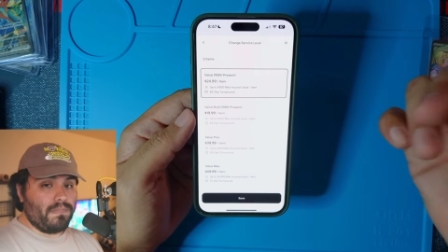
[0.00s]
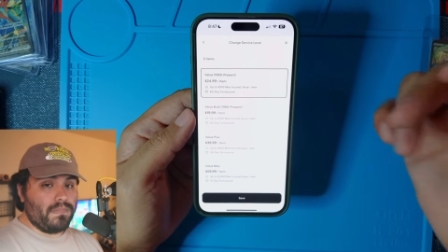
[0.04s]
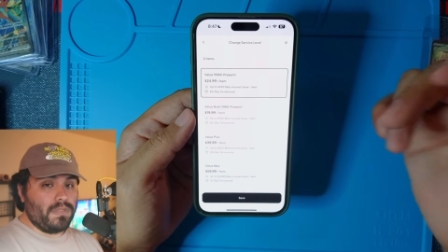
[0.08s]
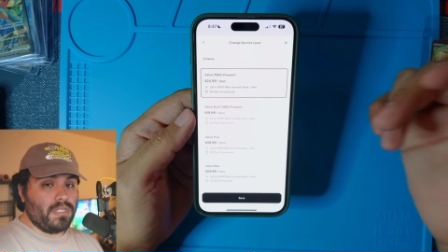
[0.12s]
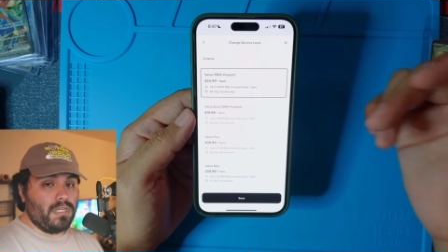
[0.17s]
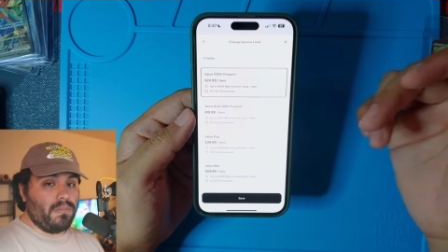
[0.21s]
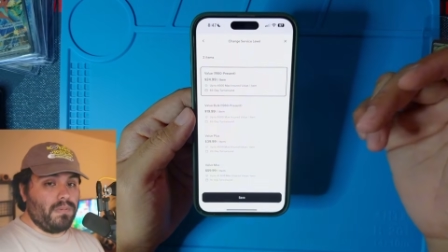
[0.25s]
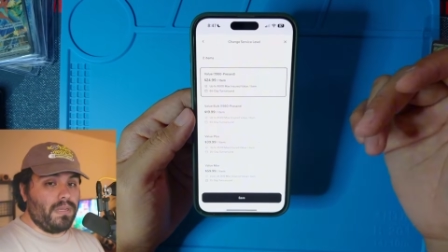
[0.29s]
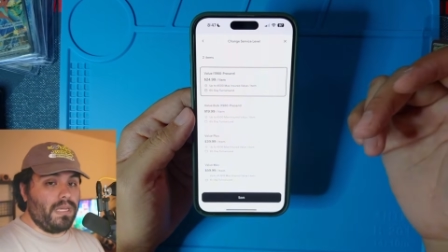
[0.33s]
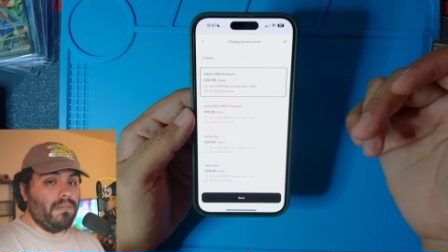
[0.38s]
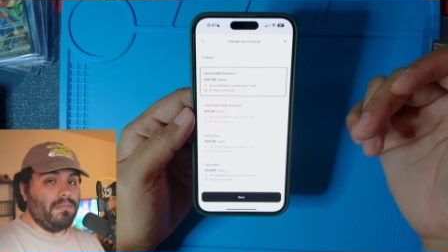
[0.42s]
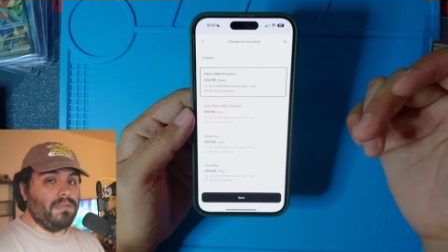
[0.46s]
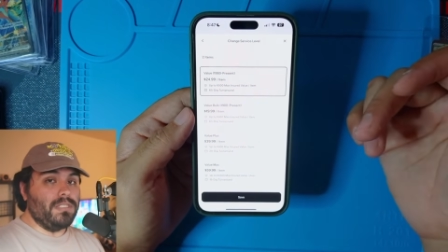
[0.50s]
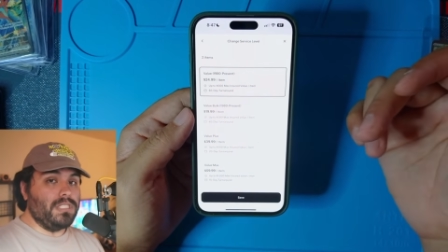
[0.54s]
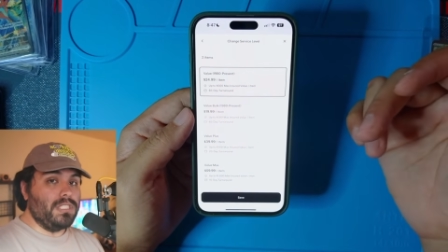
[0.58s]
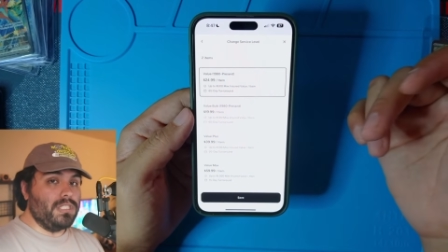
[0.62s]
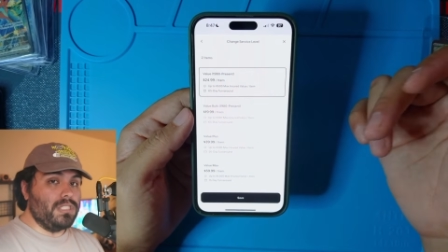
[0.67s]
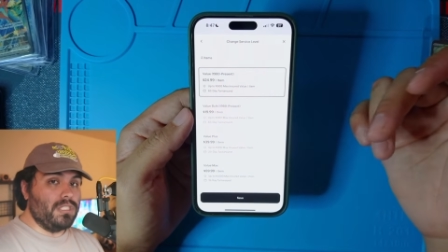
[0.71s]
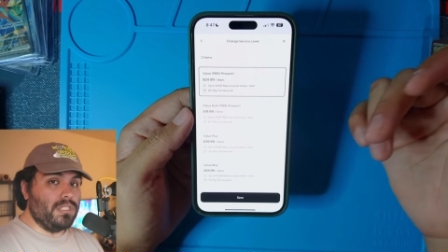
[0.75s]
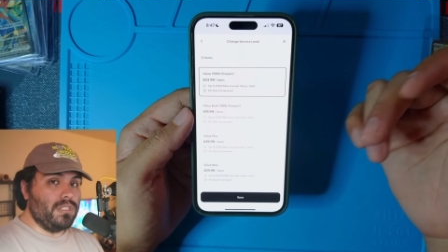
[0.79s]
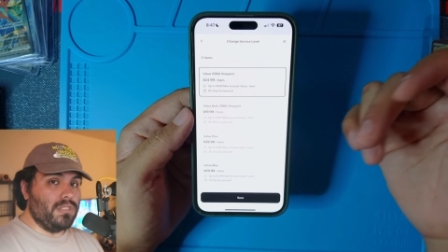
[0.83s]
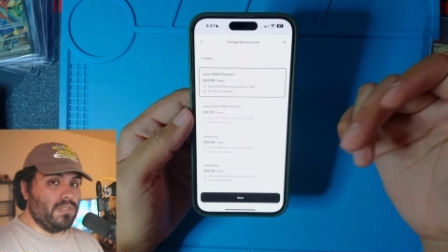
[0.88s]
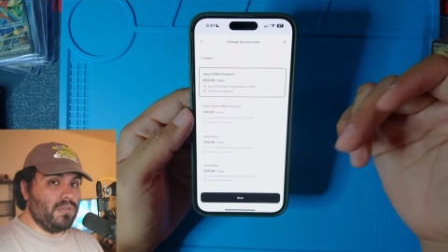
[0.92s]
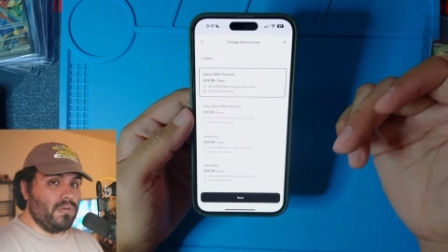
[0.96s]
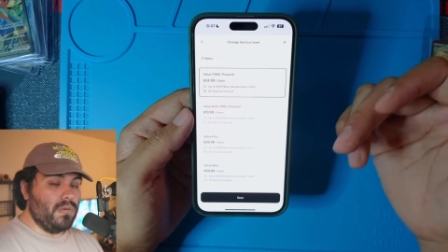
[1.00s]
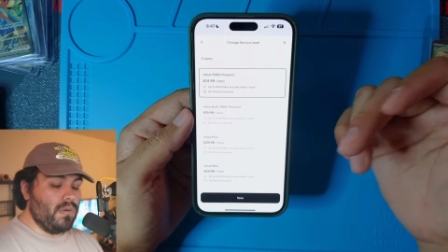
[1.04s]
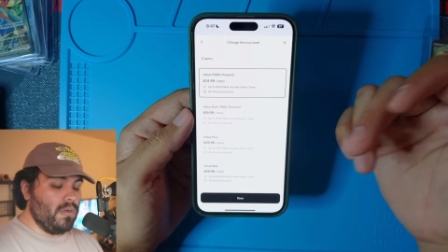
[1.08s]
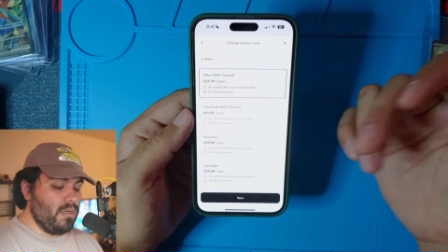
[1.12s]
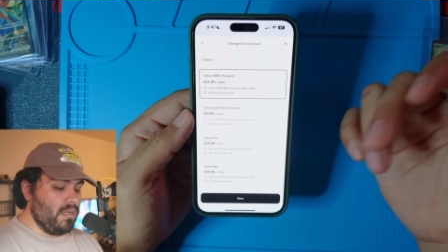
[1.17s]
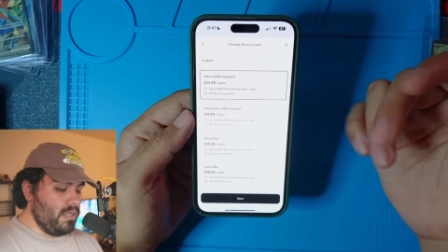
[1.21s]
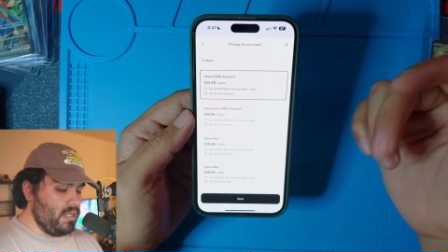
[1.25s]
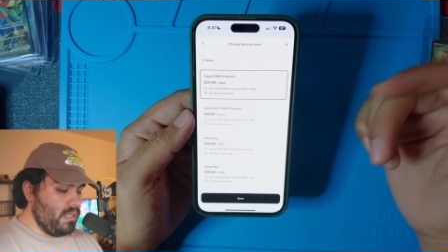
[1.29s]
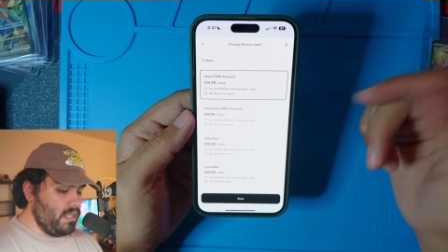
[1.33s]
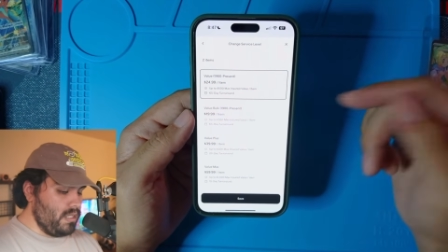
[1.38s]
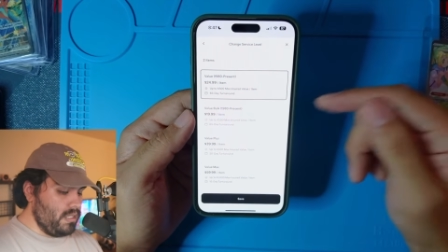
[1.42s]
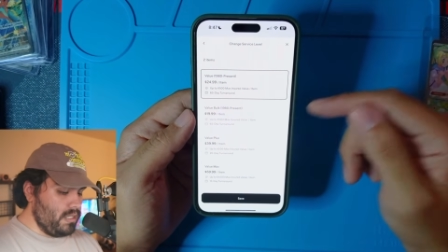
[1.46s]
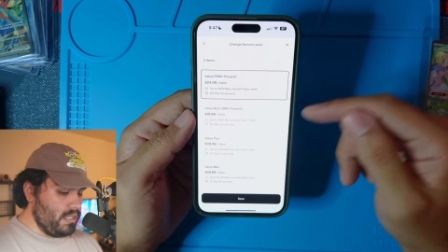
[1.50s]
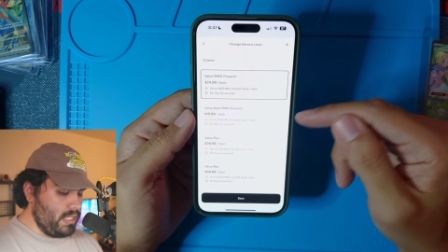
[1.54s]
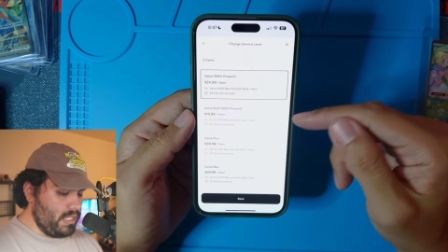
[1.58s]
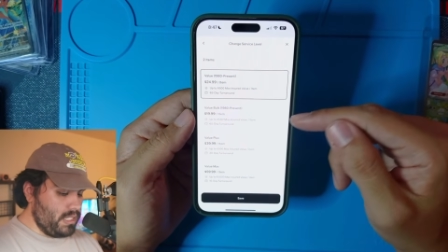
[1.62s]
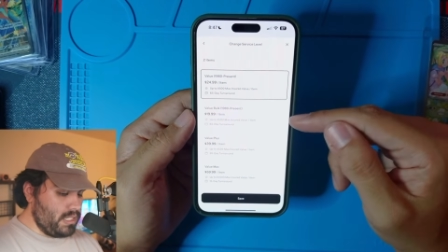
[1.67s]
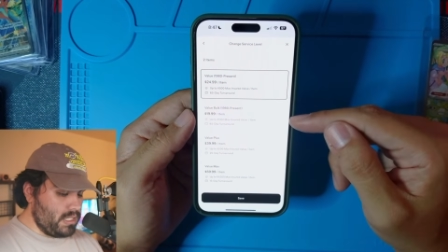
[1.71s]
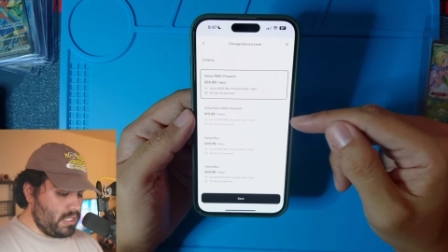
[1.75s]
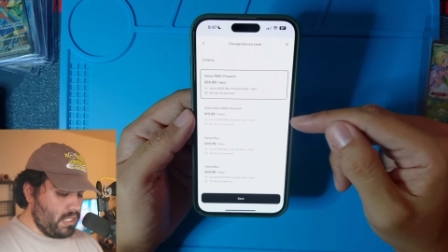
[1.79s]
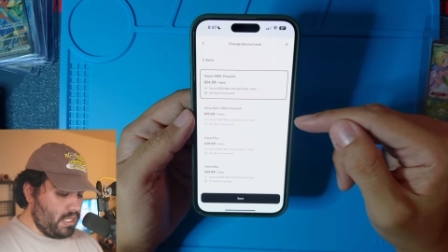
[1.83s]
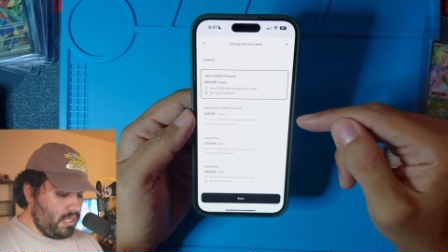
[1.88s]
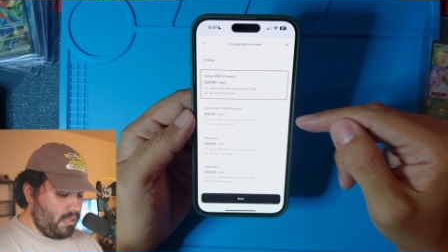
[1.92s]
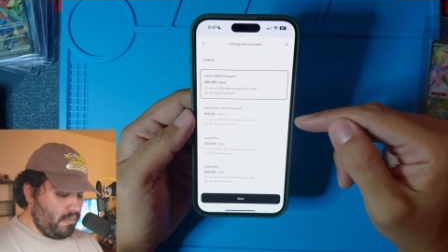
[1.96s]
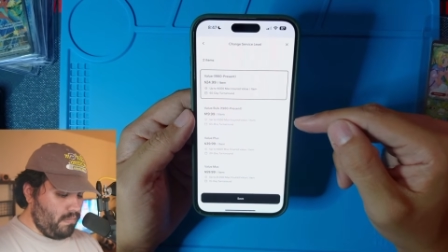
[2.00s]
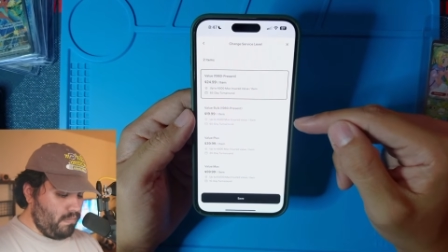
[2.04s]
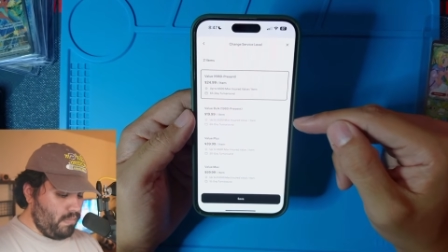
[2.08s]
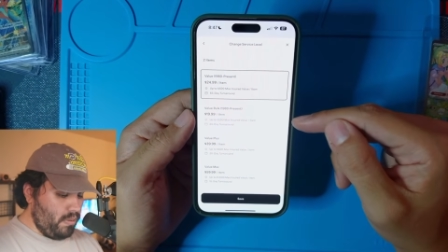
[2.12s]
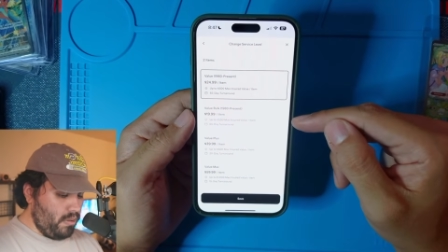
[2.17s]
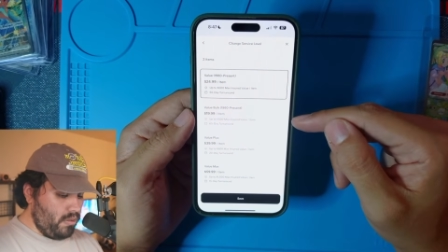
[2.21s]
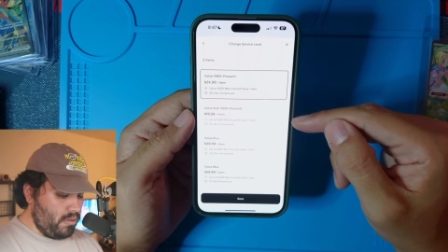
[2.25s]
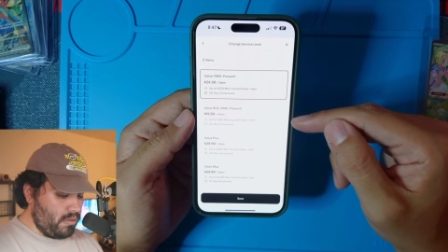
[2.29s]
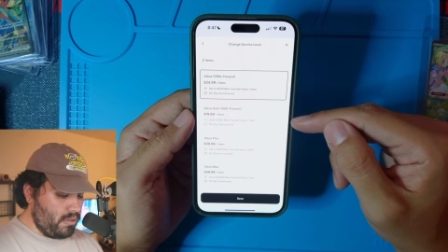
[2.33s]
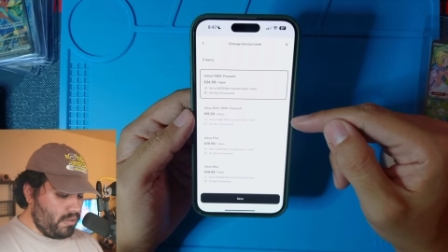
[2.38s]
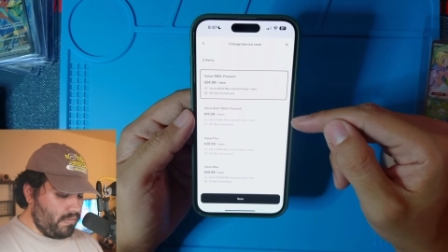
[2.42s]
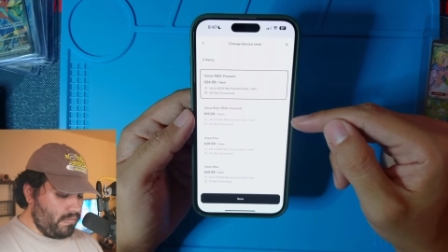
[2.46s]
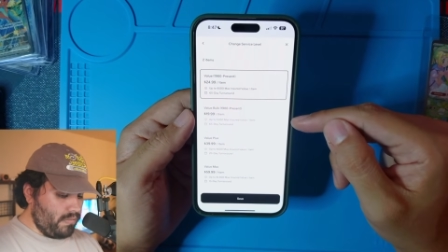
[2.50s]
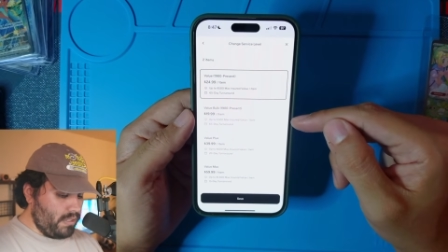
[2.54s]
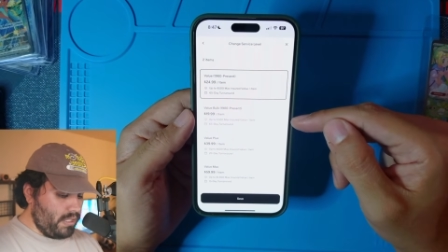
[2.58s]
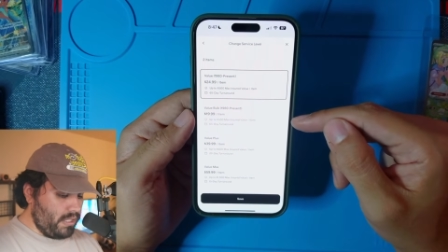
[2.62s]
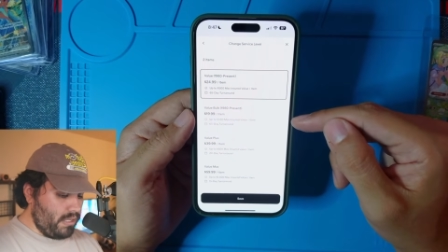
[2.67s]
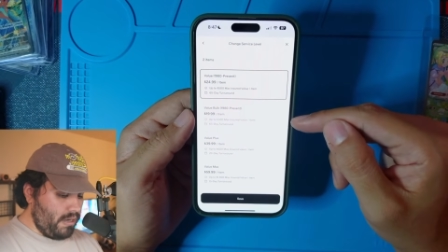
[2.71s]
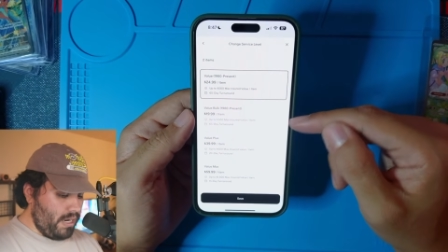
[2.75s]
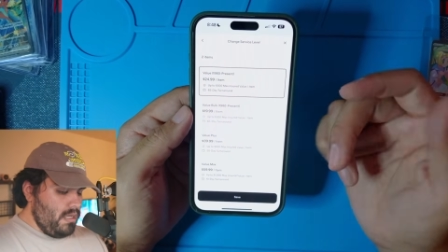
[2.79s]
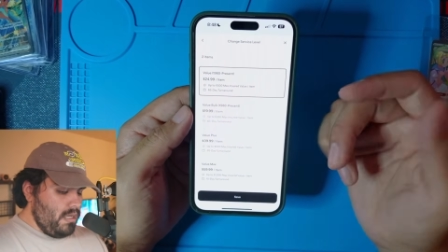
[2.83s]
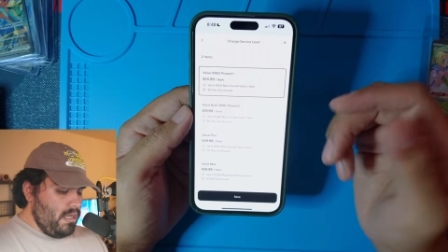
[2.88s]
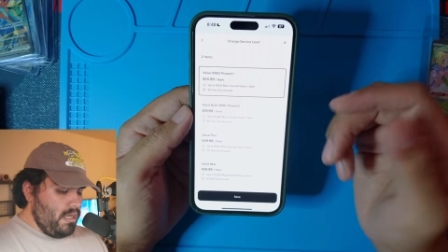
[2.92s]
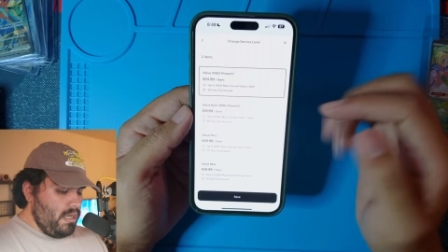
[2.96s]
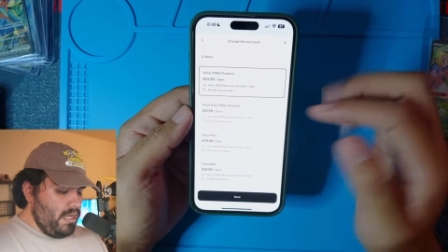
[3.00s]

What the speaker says: you'll be able to do this bulk level here.